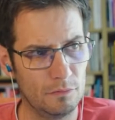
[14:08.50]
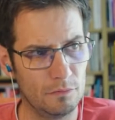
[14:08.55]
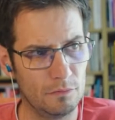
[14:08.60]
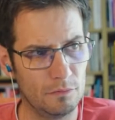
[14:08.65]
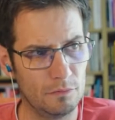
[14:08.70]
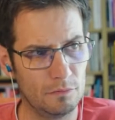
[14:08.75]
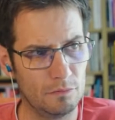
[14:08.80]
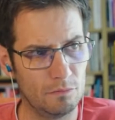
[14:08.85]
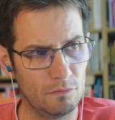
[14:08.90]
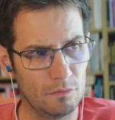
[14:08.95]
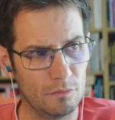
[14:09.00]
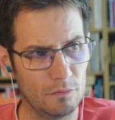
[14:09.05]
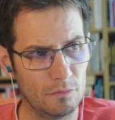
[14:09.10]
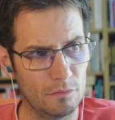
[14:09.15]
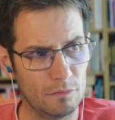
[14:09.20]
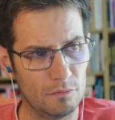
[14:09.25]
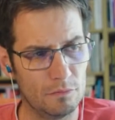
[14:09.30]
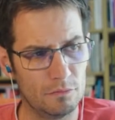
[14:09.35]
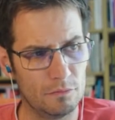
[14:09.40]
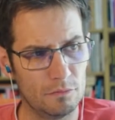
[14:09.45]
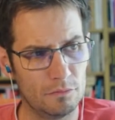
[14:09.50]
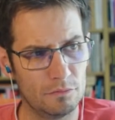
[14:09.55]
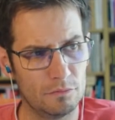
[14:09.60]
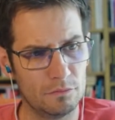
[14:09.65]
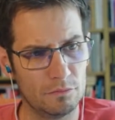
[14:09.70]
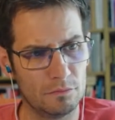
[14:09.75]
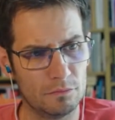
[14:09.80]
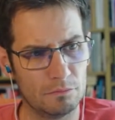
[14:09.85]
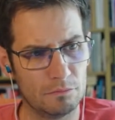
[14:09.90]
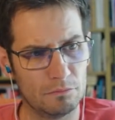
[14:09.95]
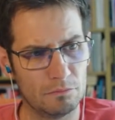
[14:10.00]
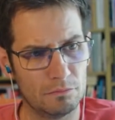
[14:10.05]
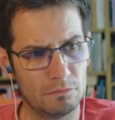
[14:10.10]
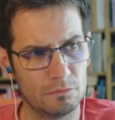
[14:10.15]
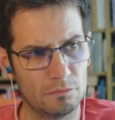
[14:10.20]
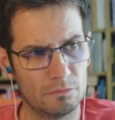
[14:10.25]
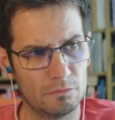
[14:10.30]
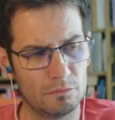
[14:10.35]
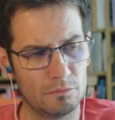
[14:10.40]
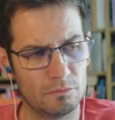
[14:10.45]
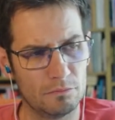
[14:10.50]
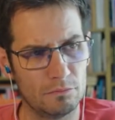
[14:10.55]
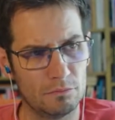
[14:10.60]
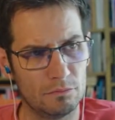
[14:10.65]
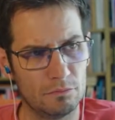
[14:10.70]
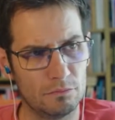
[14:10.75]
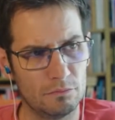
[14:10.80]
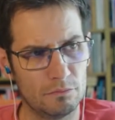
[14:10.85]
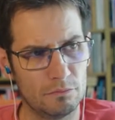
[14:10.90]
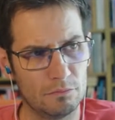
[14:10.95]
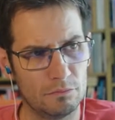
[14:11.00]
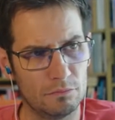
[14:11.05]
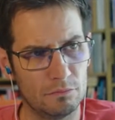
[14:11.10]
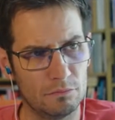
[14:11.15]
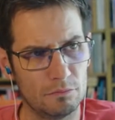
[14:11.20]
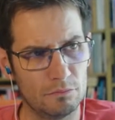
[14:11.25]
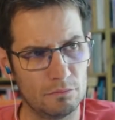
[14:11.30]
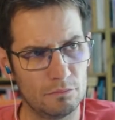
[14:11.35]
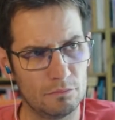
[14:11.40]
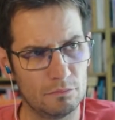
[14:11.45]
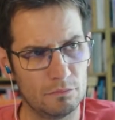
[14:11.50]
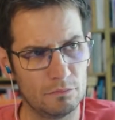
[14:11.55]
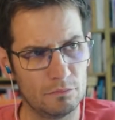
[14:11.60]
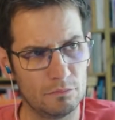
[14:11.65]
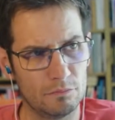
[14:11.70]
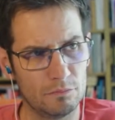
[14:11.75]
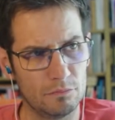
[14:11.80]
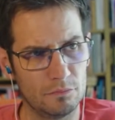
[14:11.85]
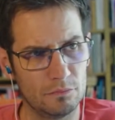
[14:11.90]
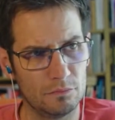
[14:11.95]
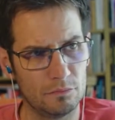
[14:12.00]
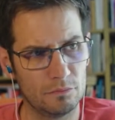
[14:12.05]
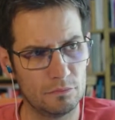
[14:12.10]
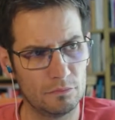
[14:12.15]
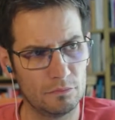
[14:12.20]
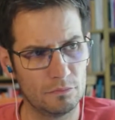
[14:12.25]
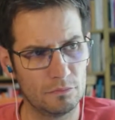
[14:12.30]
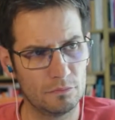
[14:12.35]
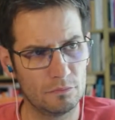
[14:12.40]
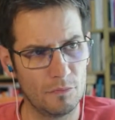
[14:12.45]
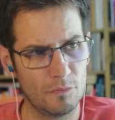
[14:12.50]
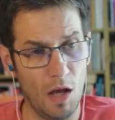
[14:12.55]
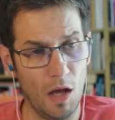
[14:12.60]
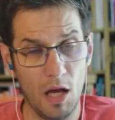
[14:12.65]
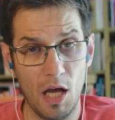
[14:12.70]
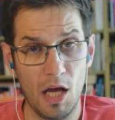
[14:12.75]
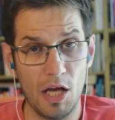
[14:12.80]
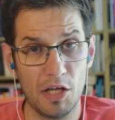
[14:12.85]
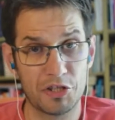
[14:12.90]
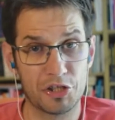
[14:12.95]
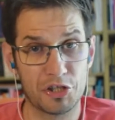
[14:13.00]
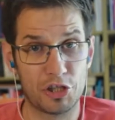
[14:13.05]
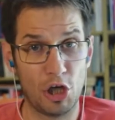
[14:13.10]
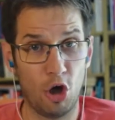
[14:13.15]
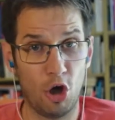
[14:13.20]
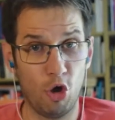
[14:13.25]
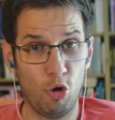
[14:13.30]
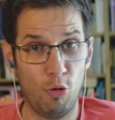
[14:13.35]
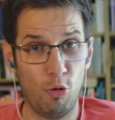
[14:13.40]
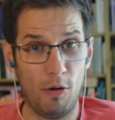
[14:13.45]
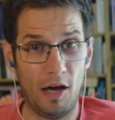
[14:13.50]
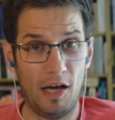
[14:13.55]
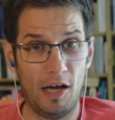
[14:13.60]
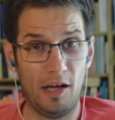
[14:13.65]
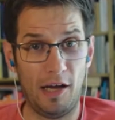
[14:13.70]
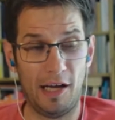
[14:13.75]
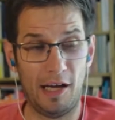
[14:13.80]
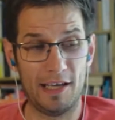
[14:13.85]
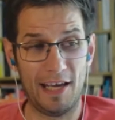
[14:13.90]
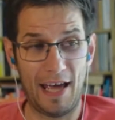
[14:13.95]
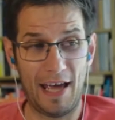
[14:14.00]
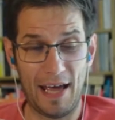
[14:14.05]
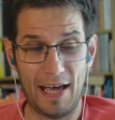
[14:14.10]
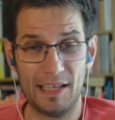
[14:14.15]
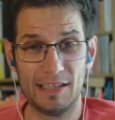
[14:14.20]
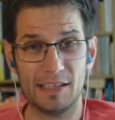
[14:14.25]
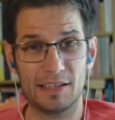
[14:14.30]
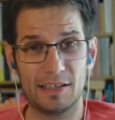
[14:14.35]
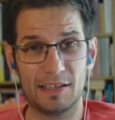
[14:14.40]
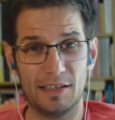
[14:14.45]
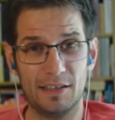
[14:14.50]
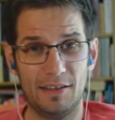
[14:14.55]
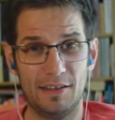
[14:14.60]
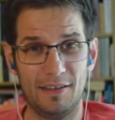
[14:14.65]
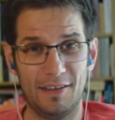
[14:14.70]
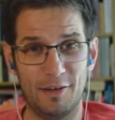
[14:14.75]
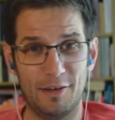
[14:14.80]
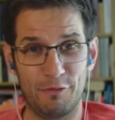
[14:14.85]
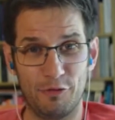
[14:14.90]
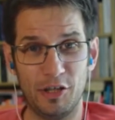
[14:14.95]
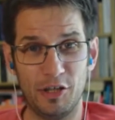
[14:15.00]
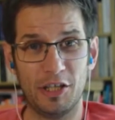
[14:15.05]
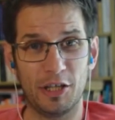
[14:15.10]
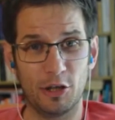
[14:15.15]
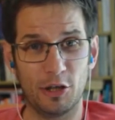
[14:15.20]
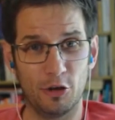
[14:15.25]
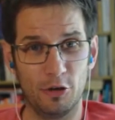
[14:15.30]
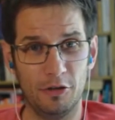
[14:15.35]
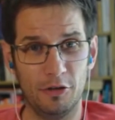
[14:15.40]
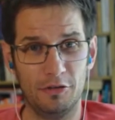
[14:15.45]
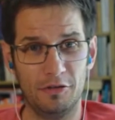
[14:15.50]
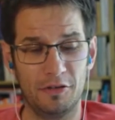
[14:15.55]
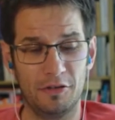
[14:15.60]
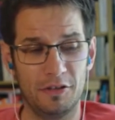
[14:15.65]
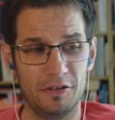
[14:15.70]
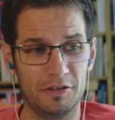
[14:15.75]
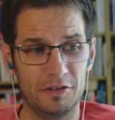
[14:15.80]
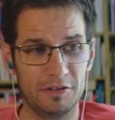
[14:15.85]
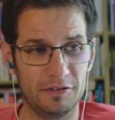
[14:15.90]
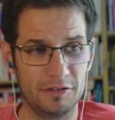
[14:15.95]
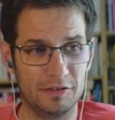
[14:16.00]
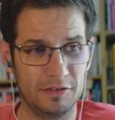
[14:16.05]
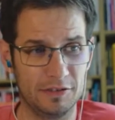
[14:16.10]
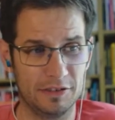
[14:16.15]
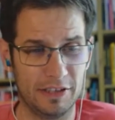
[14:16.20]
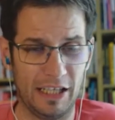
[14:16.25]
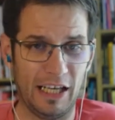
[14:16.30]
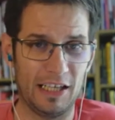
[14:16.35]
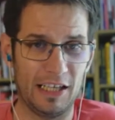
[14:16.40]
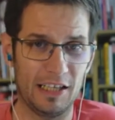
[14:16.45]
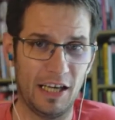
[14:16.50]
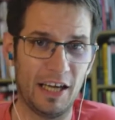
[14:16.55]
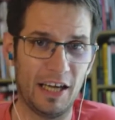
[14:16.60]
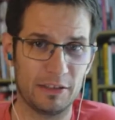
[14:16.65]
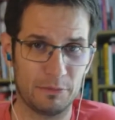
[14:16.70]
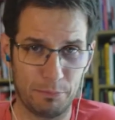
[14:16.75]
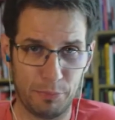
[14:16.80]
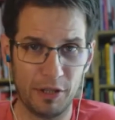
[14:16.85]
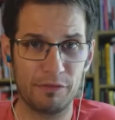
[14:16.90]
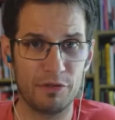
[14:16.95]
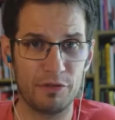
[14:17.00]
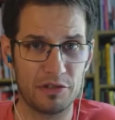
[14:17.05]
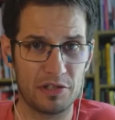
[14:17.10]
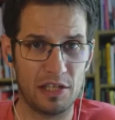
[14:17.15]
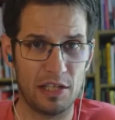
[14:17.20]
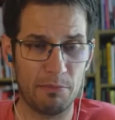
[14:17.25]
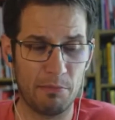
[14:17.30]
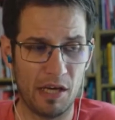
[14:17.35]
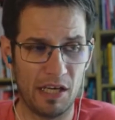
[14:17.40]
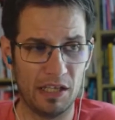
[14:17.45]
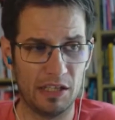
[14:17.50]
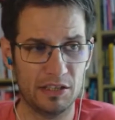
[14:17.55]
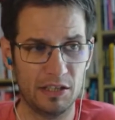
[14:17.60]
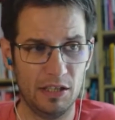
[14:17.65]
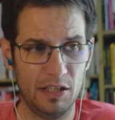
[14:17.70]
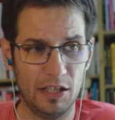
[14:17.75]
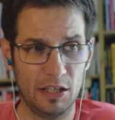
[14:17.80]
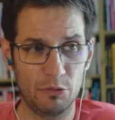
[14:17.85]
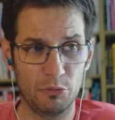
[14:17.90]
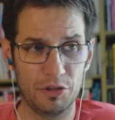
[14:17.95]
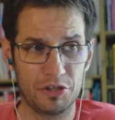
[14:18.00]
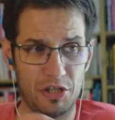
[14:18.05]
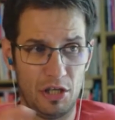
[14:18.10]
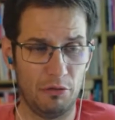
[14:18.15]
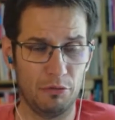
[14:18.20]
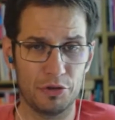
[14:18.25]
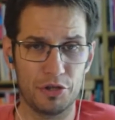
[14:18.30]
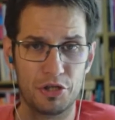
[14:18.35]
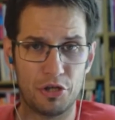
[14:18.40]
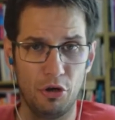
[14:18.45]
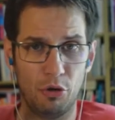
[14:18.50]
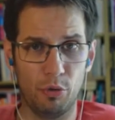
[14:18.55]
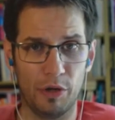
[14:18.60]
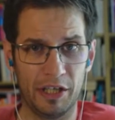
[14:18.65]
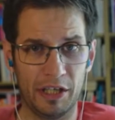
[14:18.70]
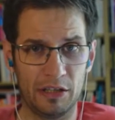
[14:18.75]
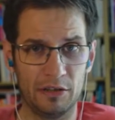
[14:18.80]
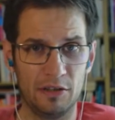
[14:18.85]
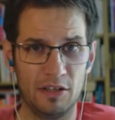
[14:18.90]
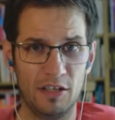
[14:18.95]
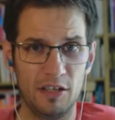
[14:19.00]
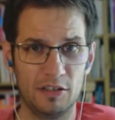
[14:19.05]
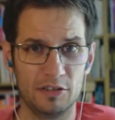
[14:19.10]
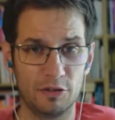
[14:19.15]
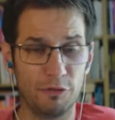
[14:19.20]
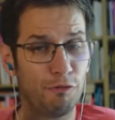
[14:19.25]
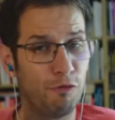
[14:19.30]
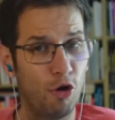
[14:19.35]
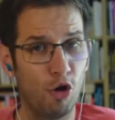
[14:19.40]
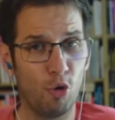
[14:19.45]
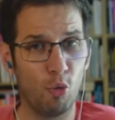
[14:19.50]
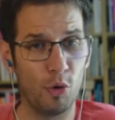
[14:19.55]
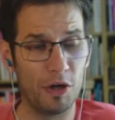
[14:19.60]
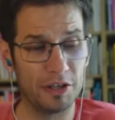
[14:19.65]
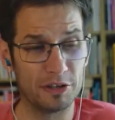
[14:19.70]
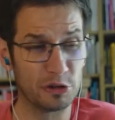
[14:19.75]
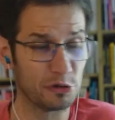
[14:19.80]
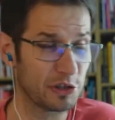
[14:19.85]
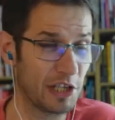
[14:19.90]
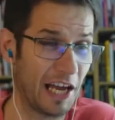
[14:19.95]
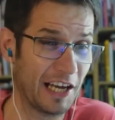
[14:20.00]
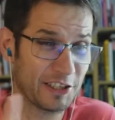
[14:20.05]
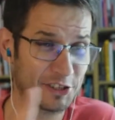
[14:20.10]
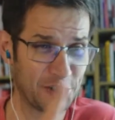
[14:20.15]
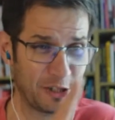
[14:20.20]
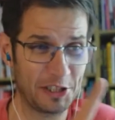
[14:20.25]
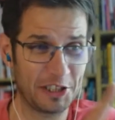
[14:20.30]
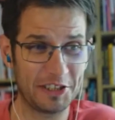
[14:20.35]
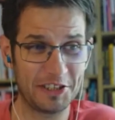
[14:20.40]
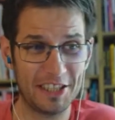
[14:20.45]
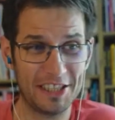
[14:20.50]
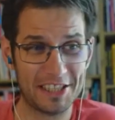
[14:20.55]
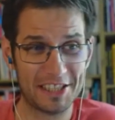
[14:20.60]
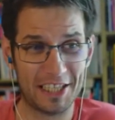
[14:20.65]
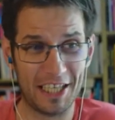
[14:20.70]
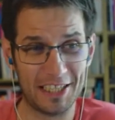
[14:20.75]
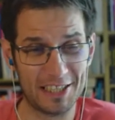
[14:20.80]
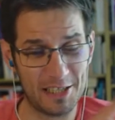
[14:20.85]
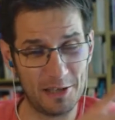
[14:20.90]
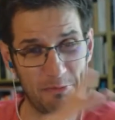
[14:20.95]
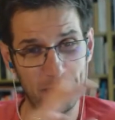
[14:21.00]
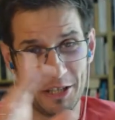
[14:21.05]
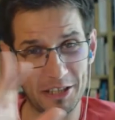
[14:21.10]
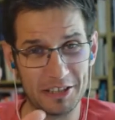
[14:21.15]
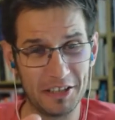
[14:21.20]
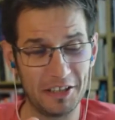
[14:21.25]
I have 4 windows. So I added a video that I had previously made in which I was showing the 4 windows. Actually, in this case, I made a